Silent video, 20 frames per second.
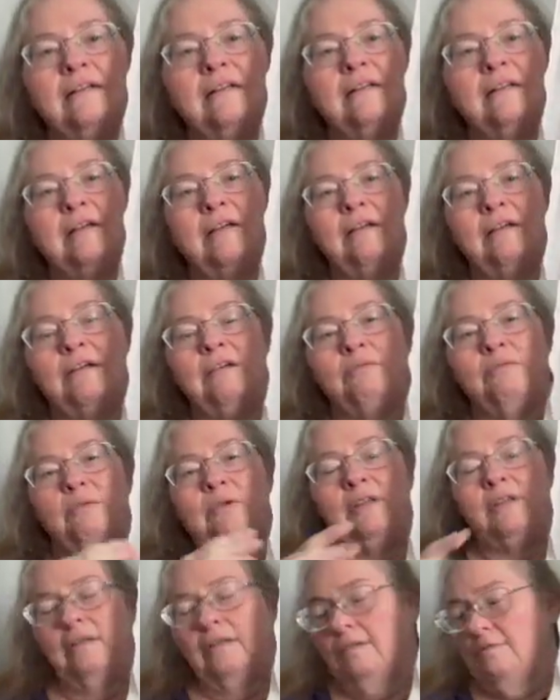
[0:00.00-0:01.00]
And
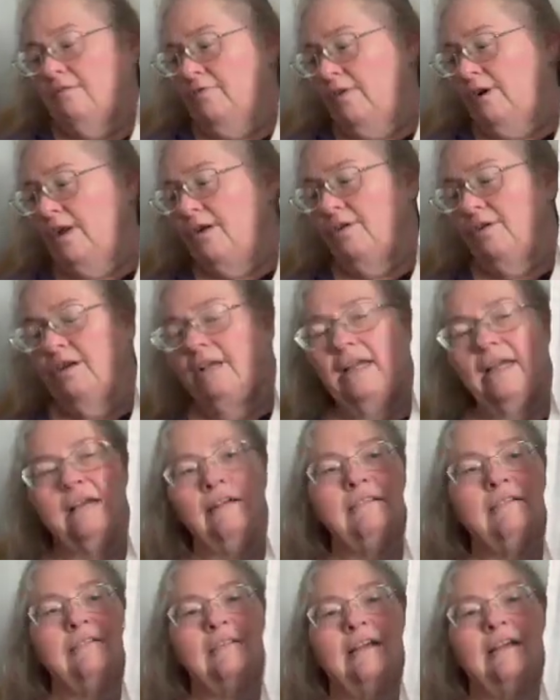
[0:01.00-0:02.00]
with the finer
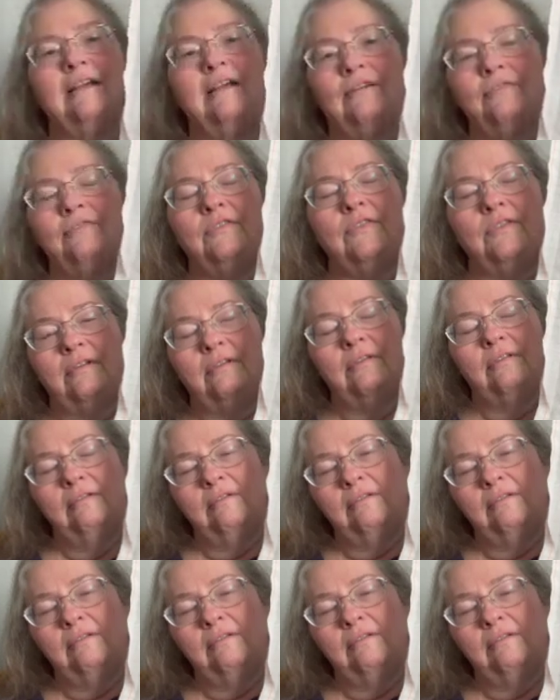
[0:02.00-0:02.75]
counts, I have to